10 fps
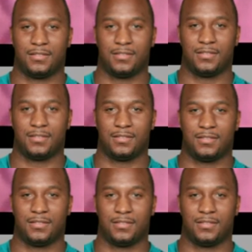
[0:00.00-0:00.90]

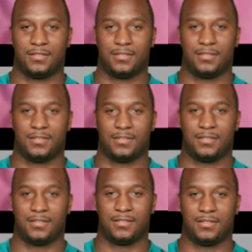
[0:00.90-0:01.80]

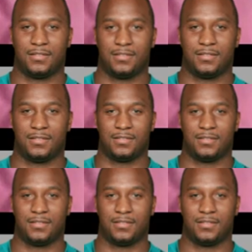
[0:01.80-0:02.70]

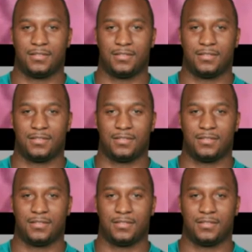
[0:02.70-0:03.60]

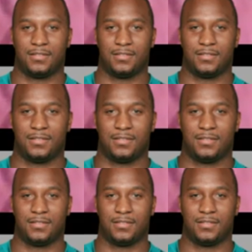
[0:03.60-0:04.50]

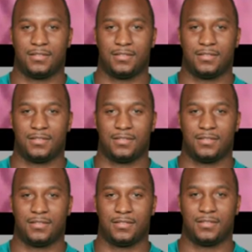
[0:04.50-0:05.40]

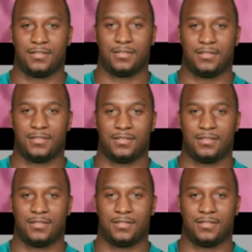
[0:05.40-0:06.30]

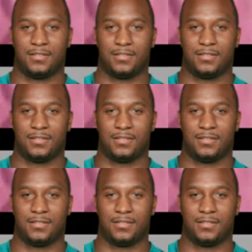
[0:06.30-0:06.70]
No words are spoken by the person on screen.